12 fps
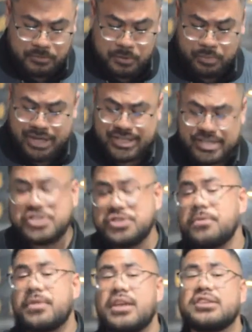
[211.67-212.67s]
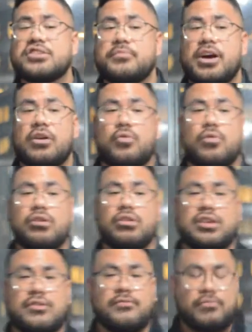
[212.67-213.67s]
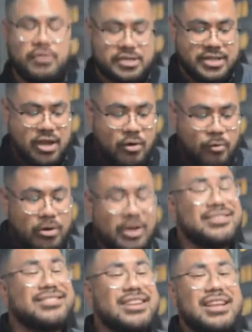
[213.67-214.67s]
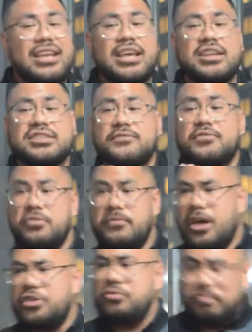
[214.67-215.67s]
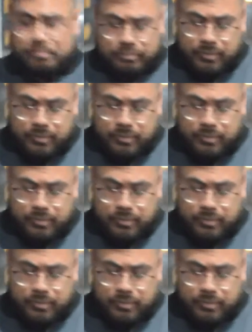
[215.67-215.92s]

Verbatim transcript: But he says two things about quarreling over words. One, it is of no value.